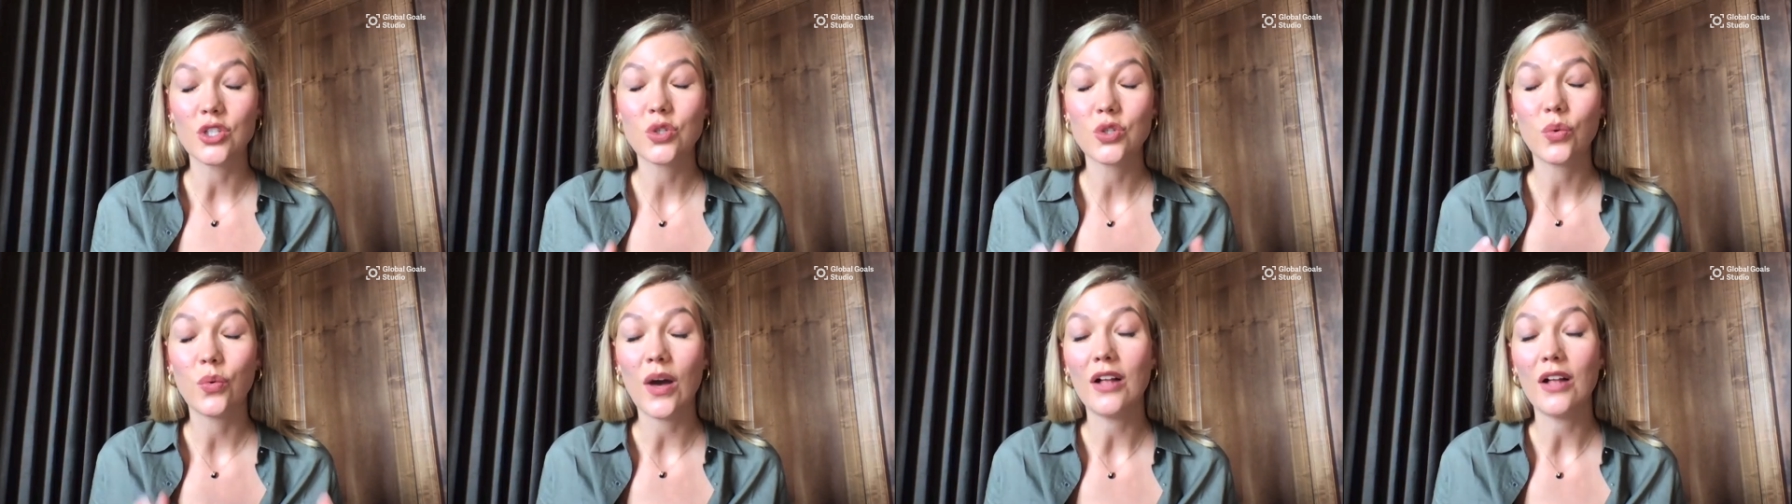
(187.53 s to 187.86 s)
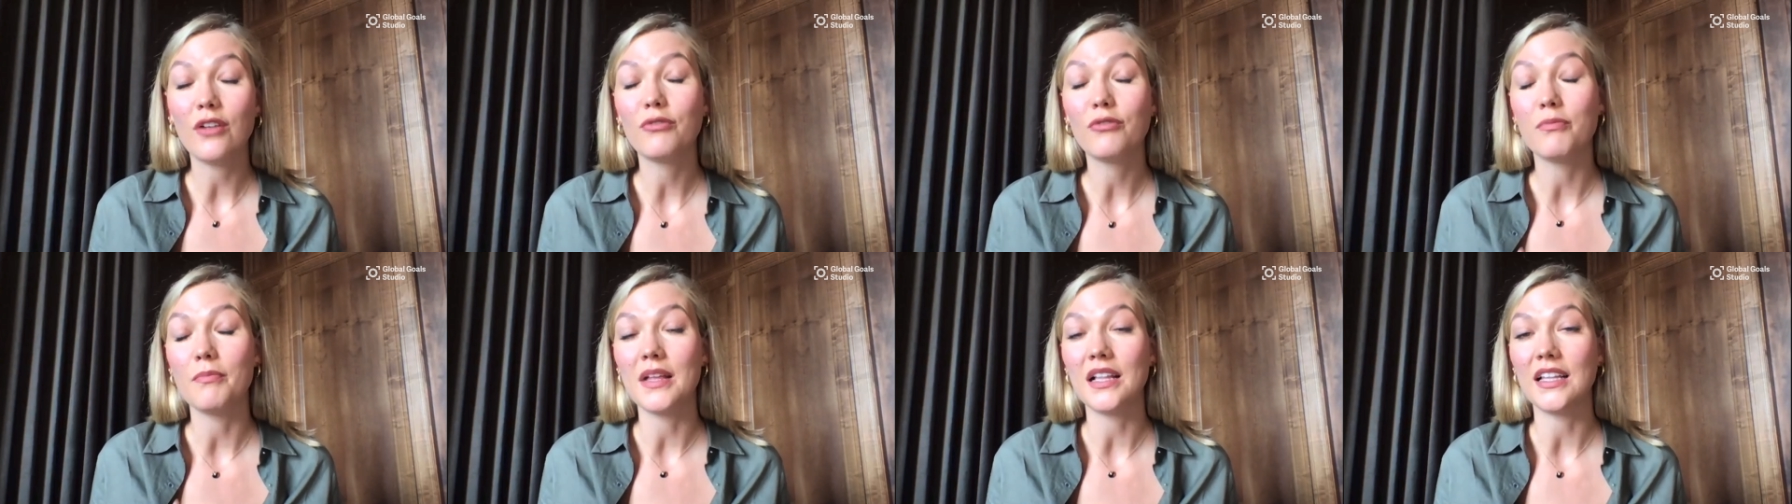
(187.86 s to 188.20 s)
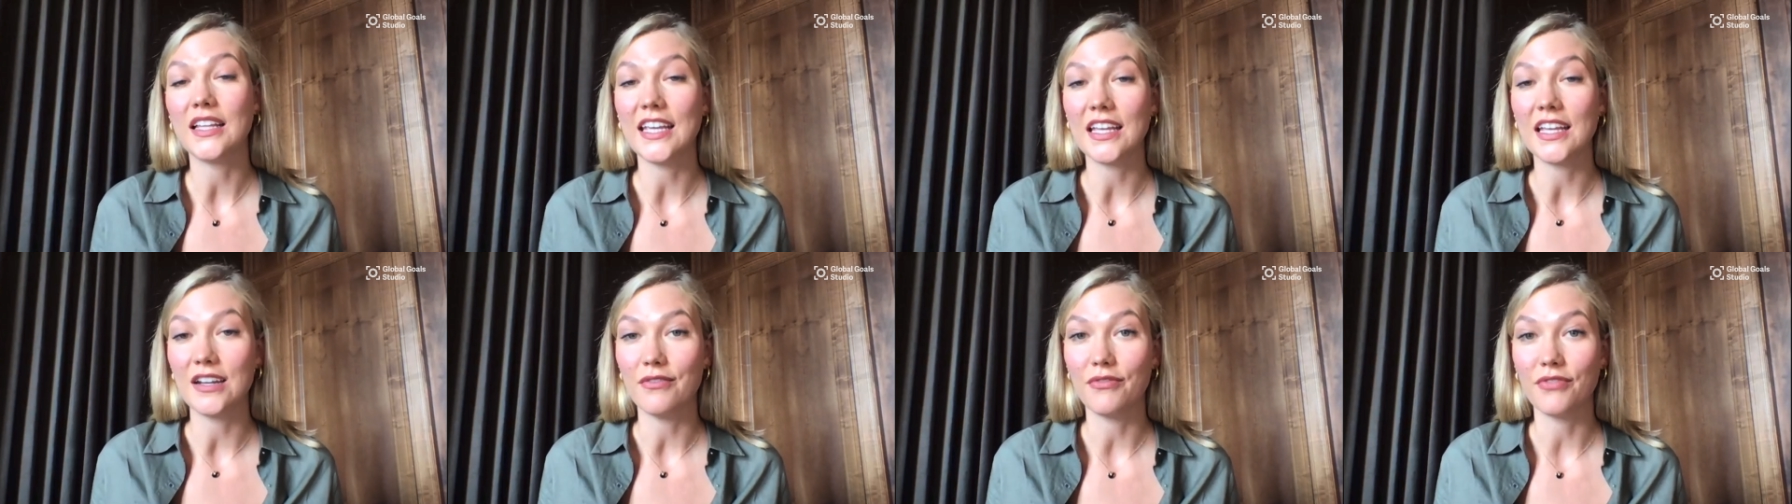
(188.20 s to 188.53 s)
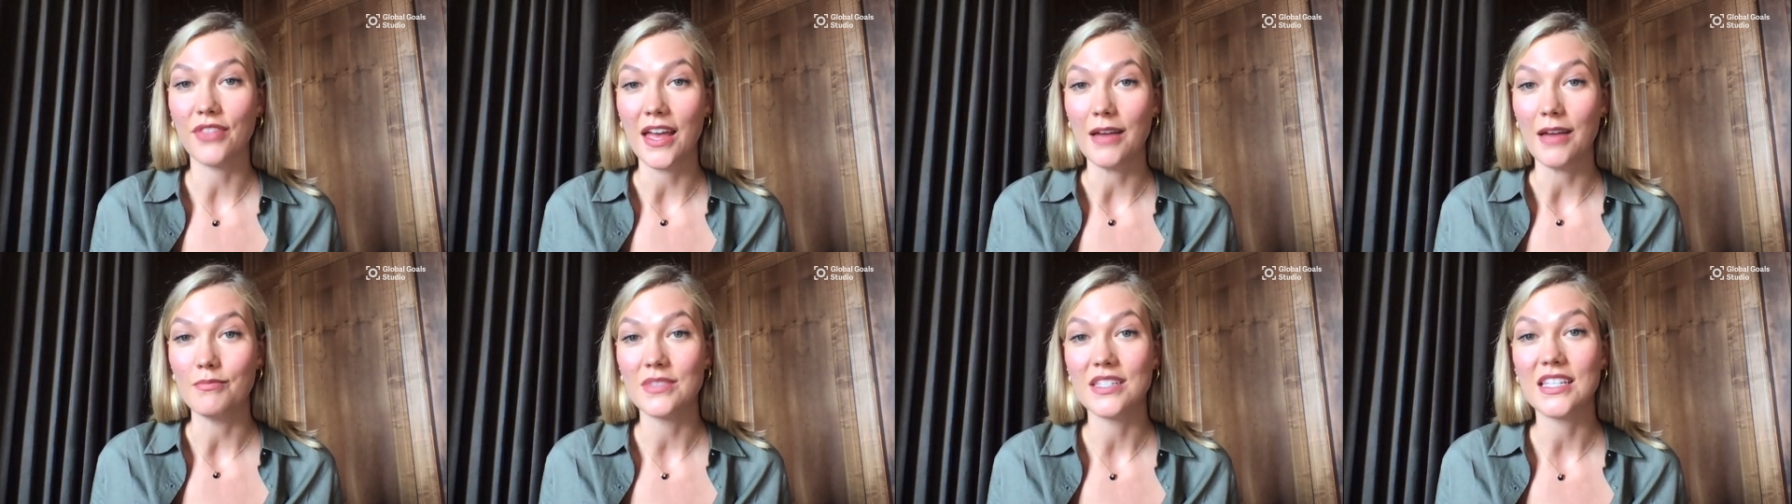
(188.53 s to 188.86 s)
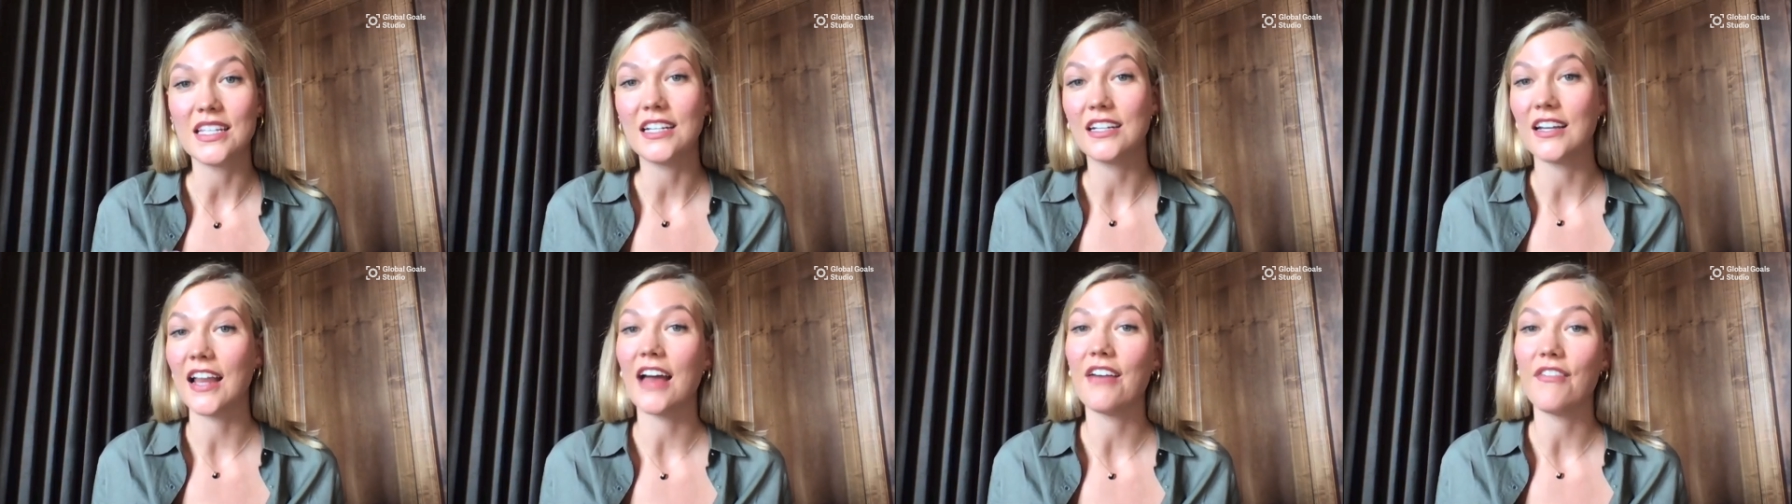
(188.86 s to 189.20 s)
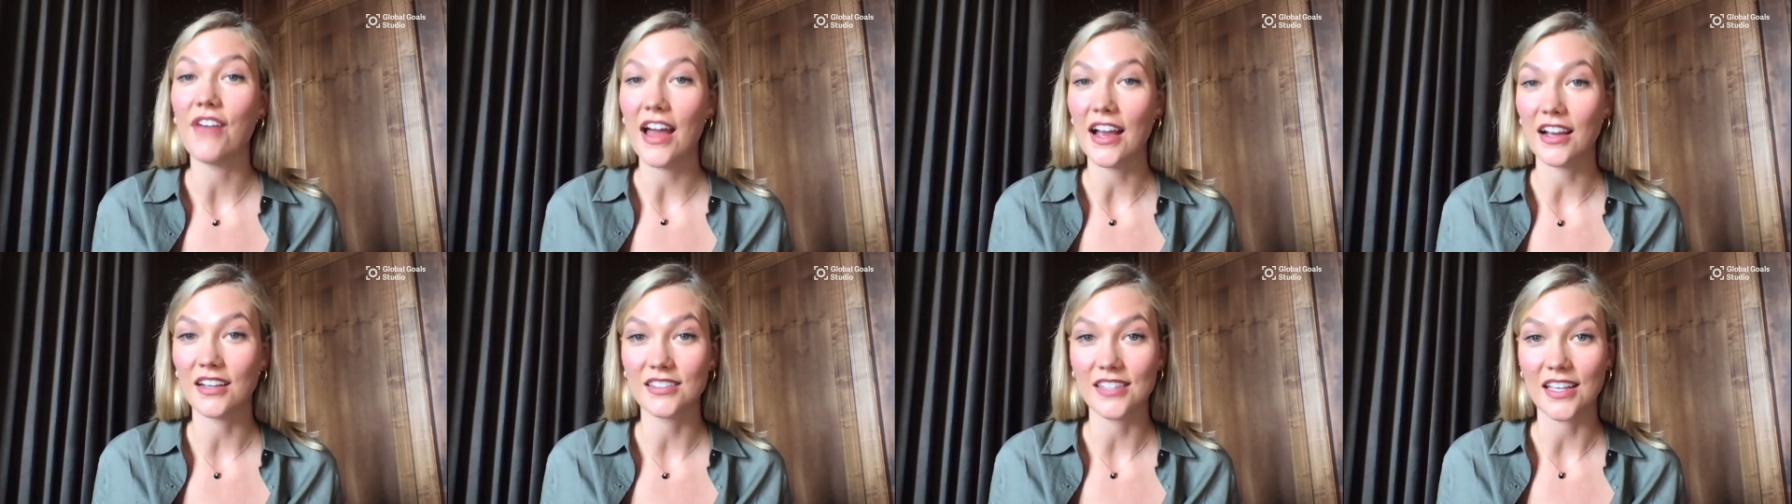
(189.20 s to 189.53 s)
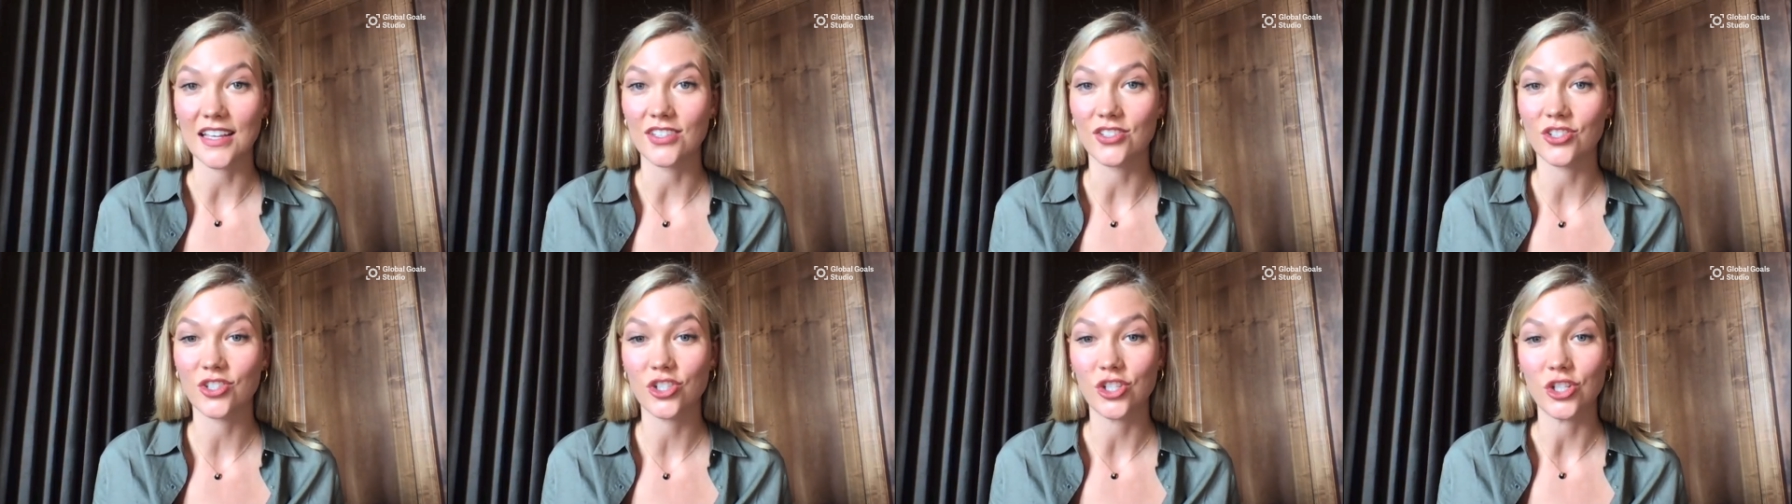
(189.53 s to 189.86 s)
12 million of them didn't have access